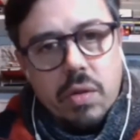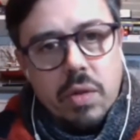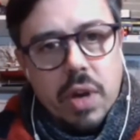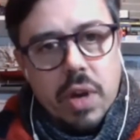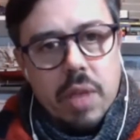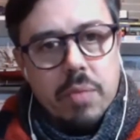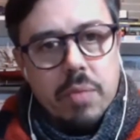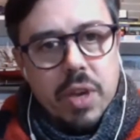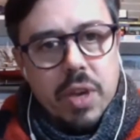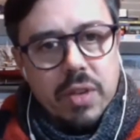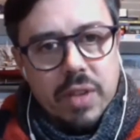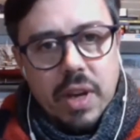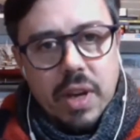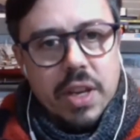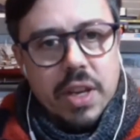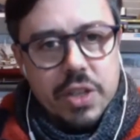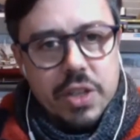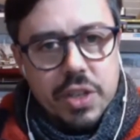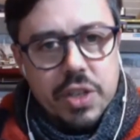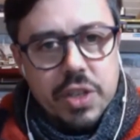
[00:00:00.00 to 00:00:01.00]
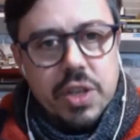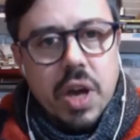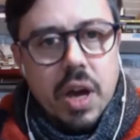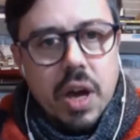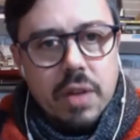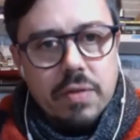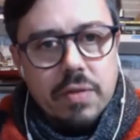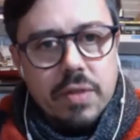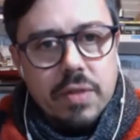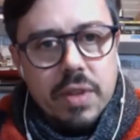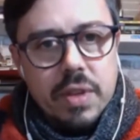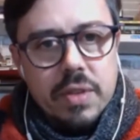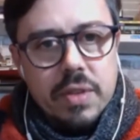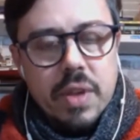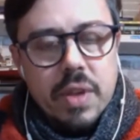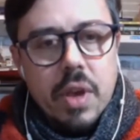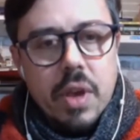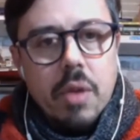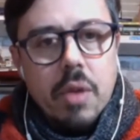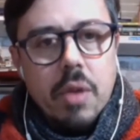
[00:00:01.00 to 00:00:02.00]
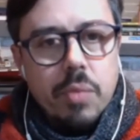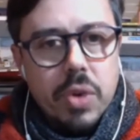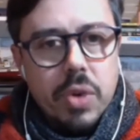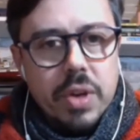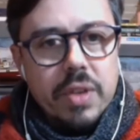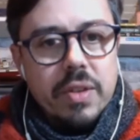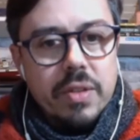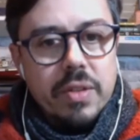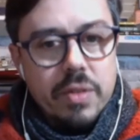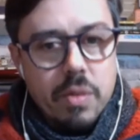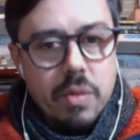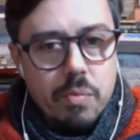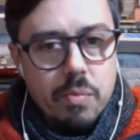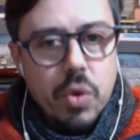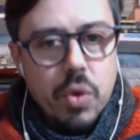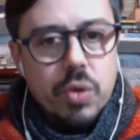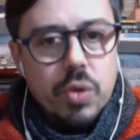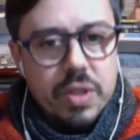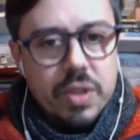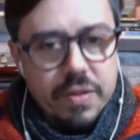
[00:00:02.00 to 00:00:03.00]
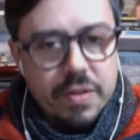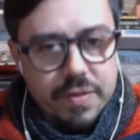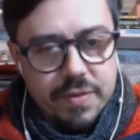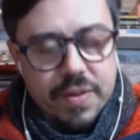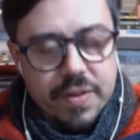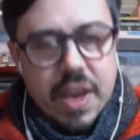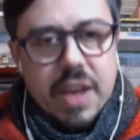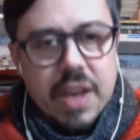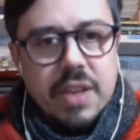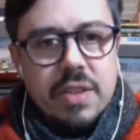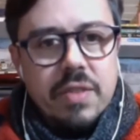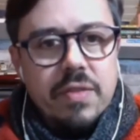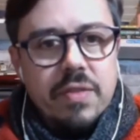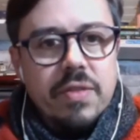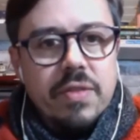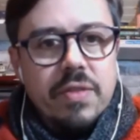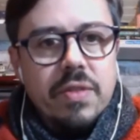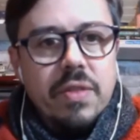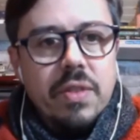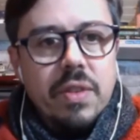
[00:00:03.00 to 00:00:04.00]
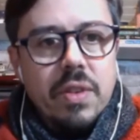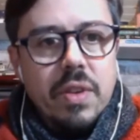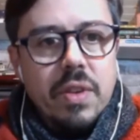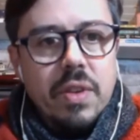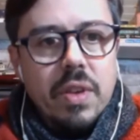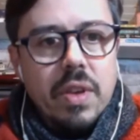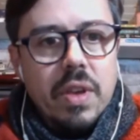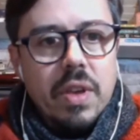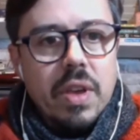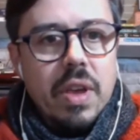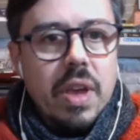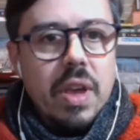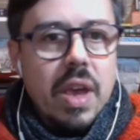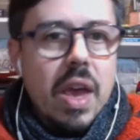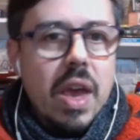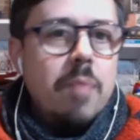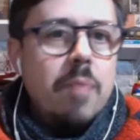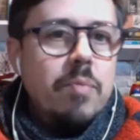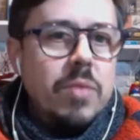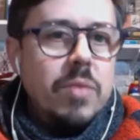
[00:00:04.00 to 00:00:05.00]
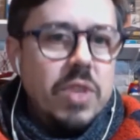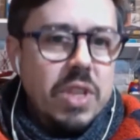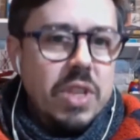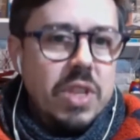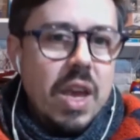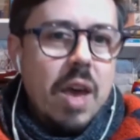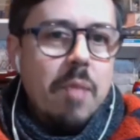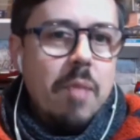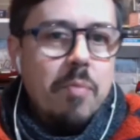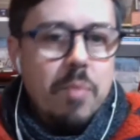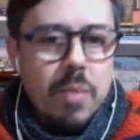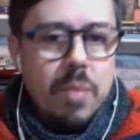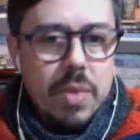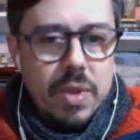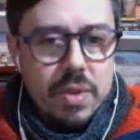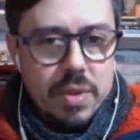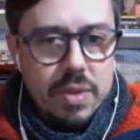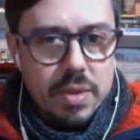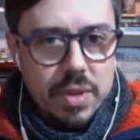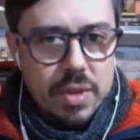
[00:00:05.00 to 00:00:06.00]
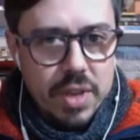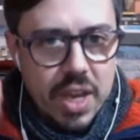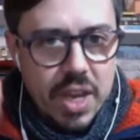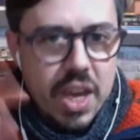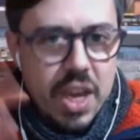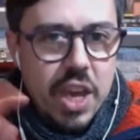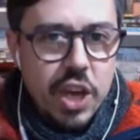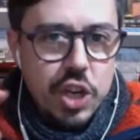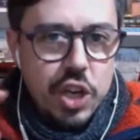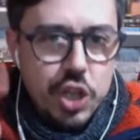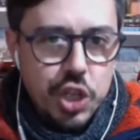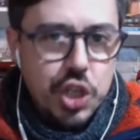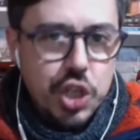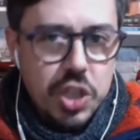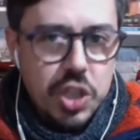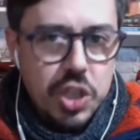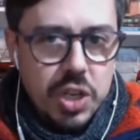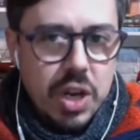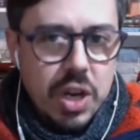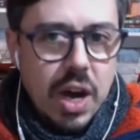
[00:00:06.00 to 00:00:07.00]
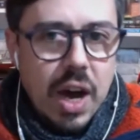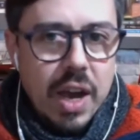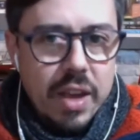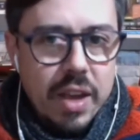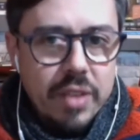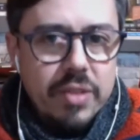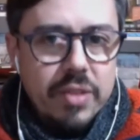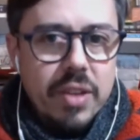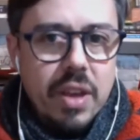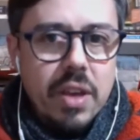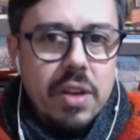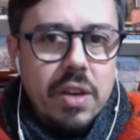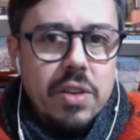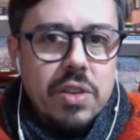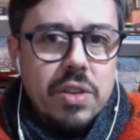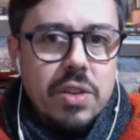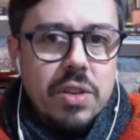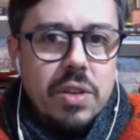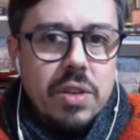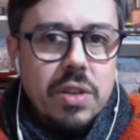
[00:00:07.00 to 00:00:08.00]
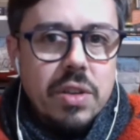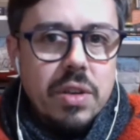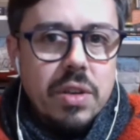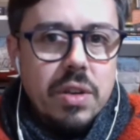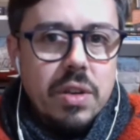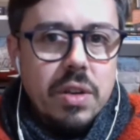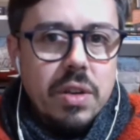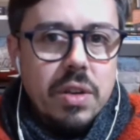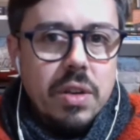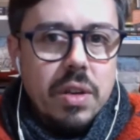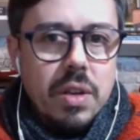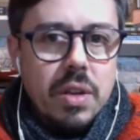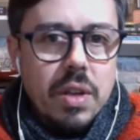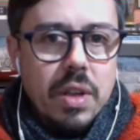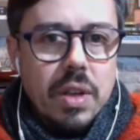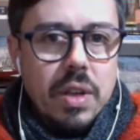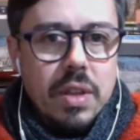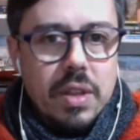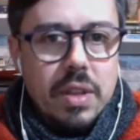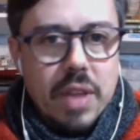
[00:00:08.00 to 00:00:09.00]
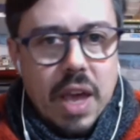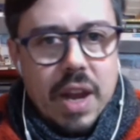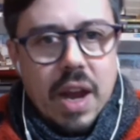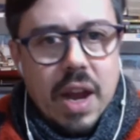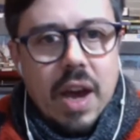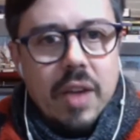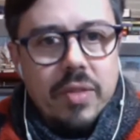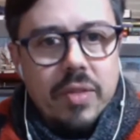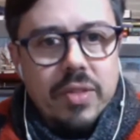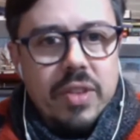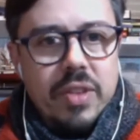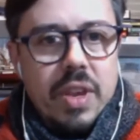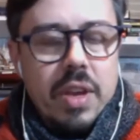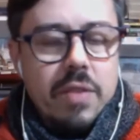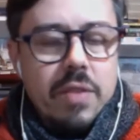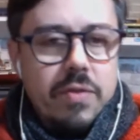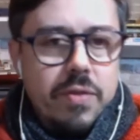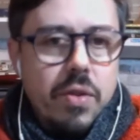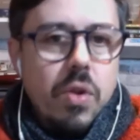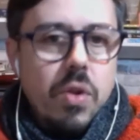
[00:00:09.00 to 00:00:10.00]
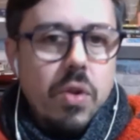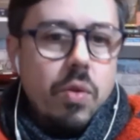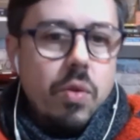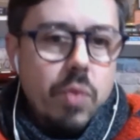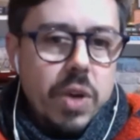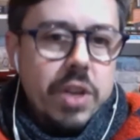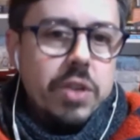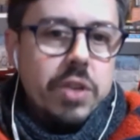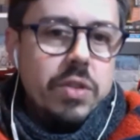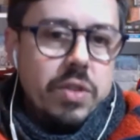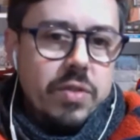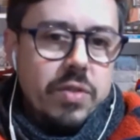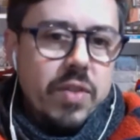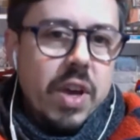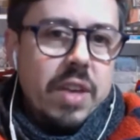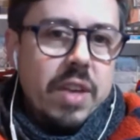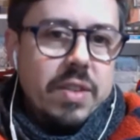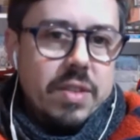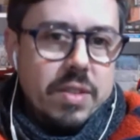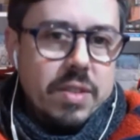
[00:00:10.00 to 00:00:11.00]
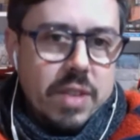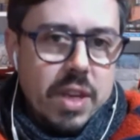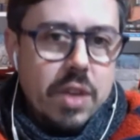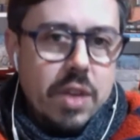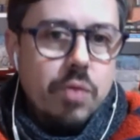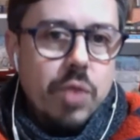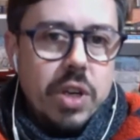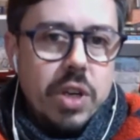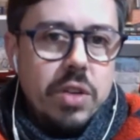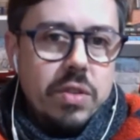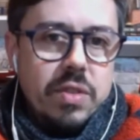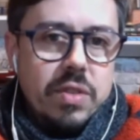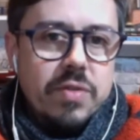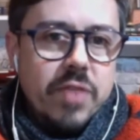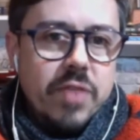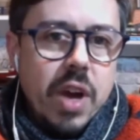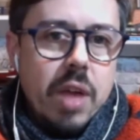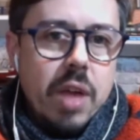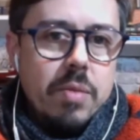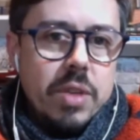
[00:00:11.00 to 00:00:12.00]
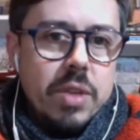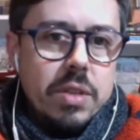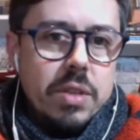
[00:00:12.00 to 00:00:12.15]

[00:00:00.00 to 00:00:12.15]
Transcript: because I'll get shot for this, but it is the most effective MDM-ish ISH that I've seen for Windows devices in a Windows environment.